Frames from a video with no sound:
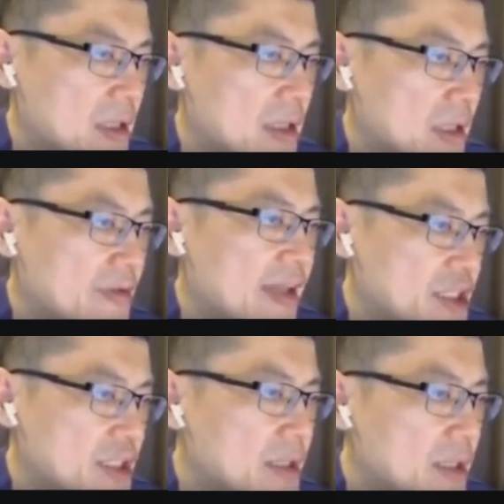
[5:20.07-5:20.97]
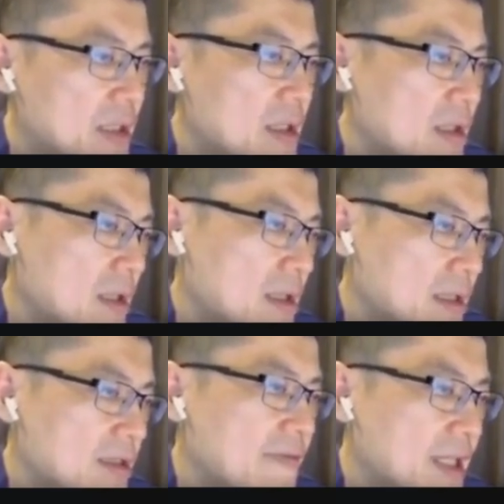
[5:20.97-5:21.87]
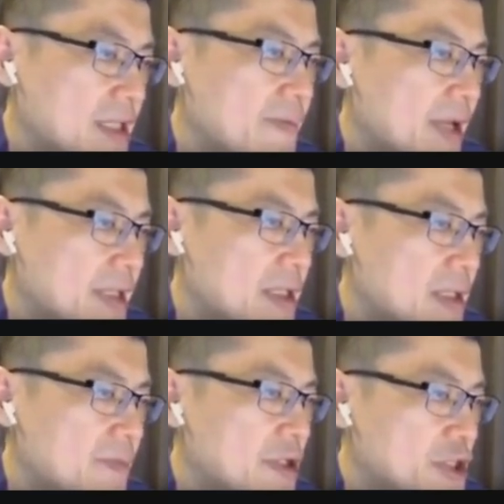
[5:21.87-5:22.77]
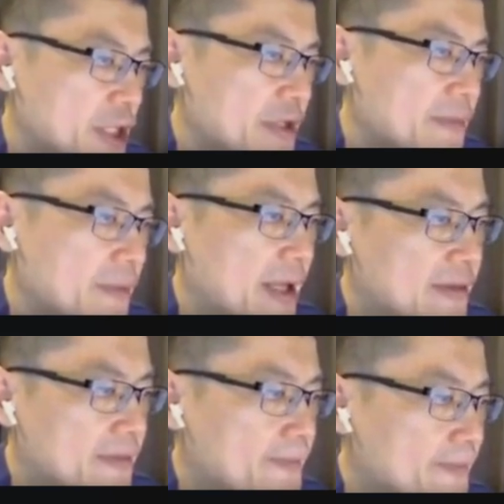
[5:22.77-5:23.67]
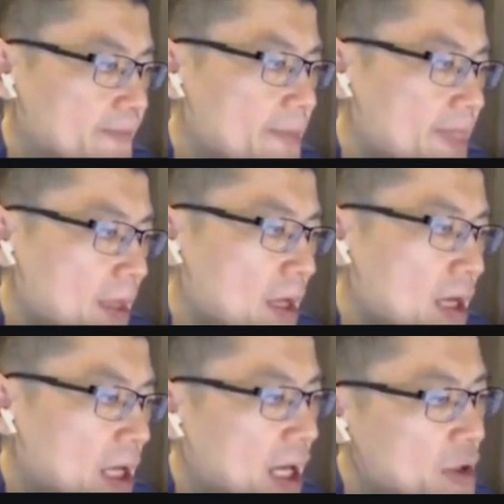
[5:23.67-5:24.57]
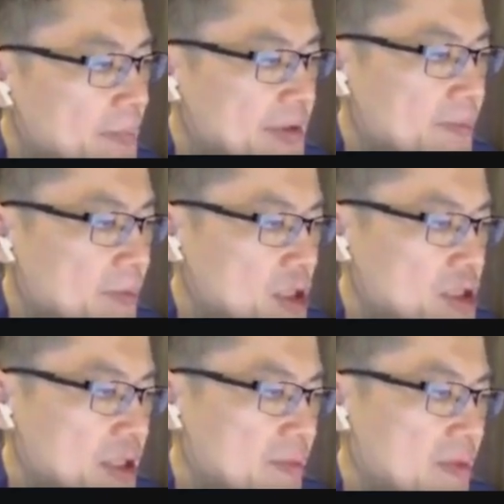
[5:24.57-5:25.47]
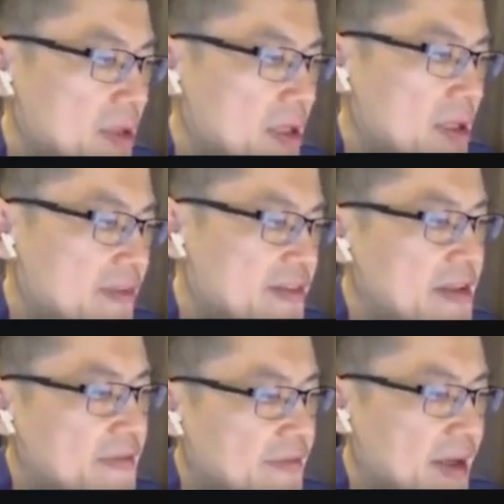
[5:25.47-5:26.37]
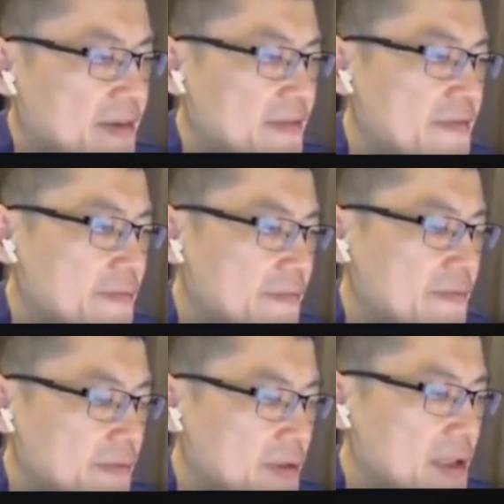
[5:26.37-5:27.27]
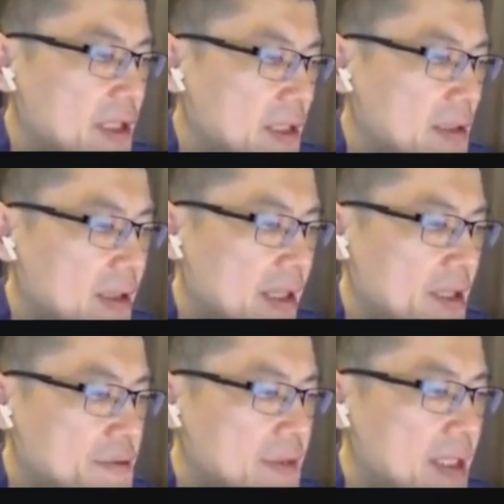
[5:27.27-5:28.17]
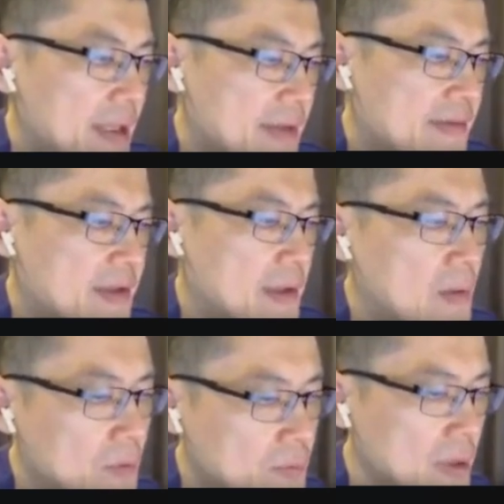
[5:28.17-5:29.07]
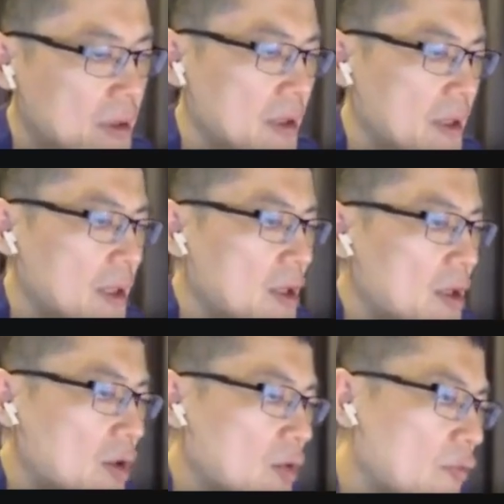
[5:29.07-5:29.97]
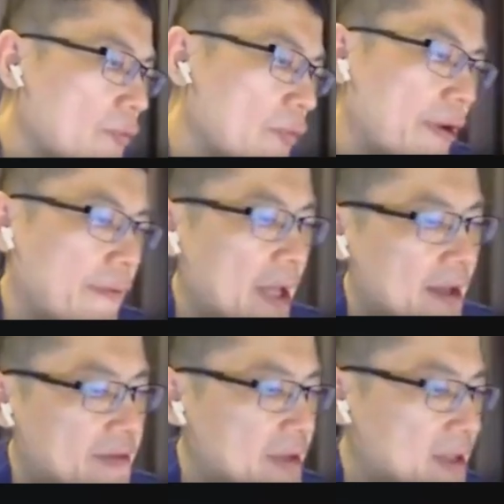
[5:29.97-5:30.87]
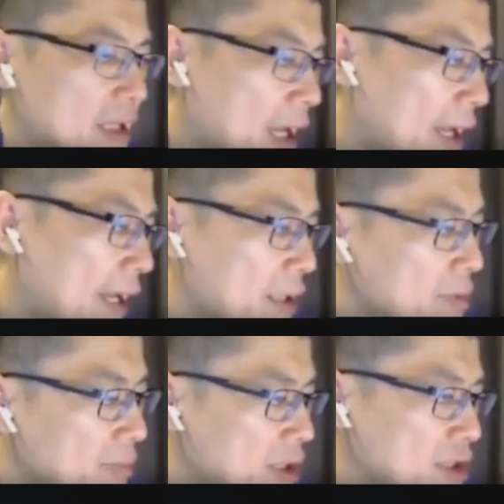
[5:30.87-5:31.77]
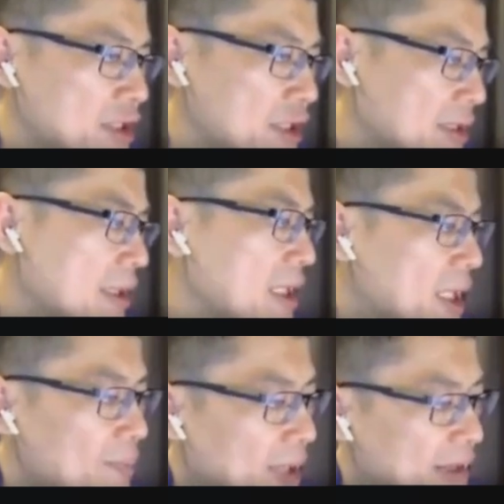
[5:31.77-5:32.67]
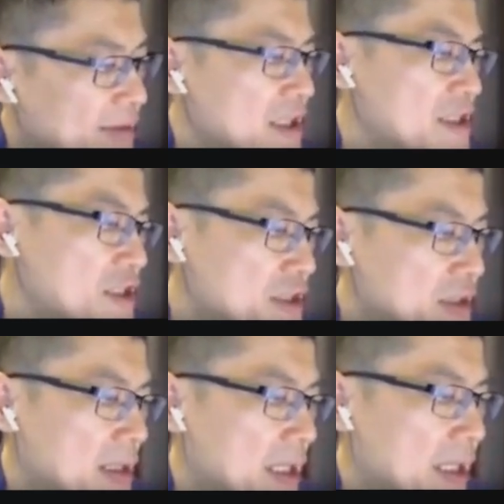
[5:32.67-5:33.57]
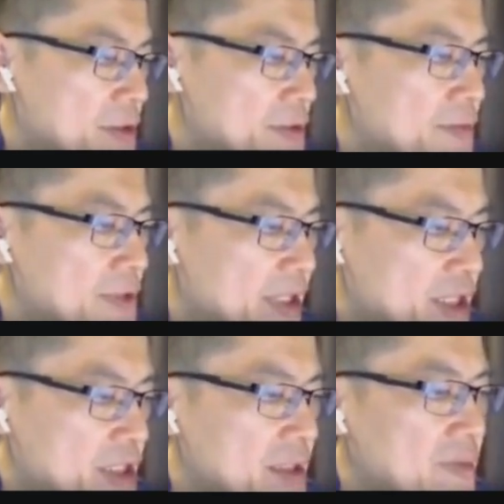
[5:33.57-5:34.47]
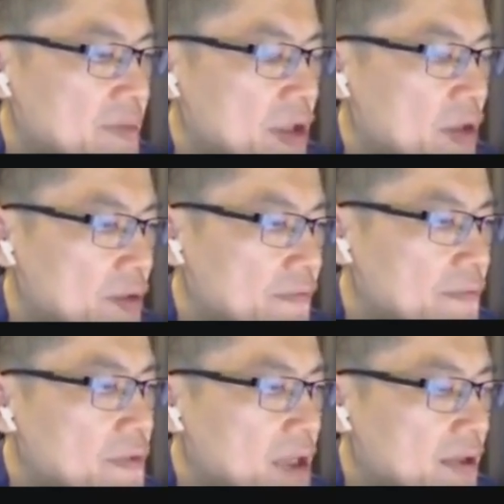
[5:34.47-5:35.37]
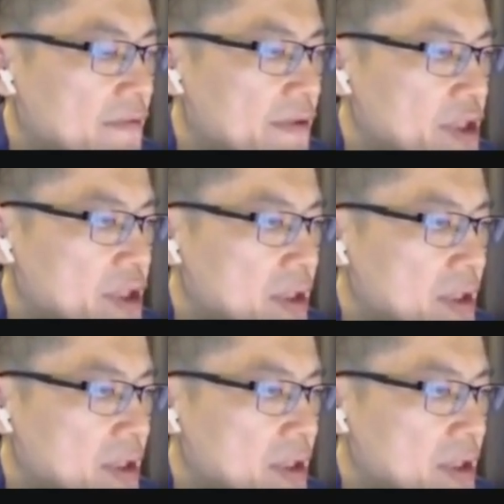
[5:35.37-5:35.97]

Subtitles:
transaction divided by the purchase price. 100% margin signifies a fully collateralized loan, whereas a higher margin implies additional collateral protection beyond full coverage.